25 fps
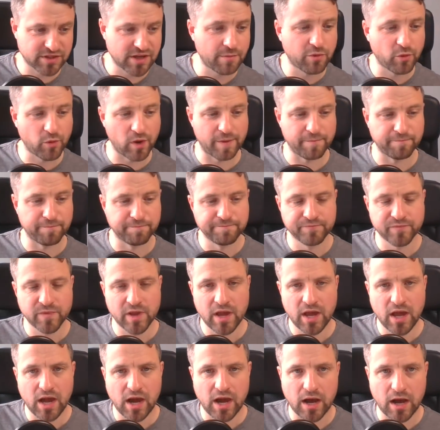Number one,
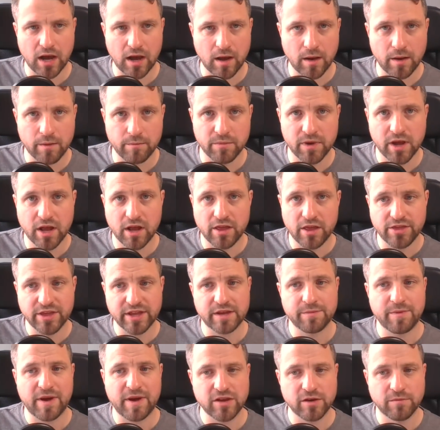um,
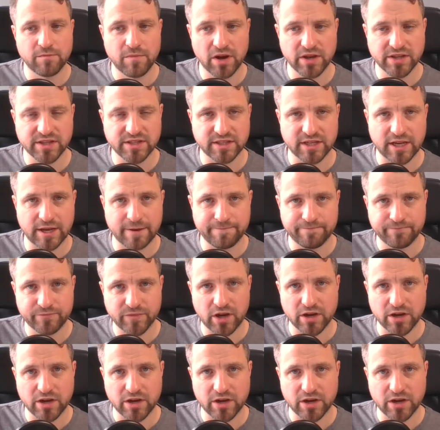think about your mindset.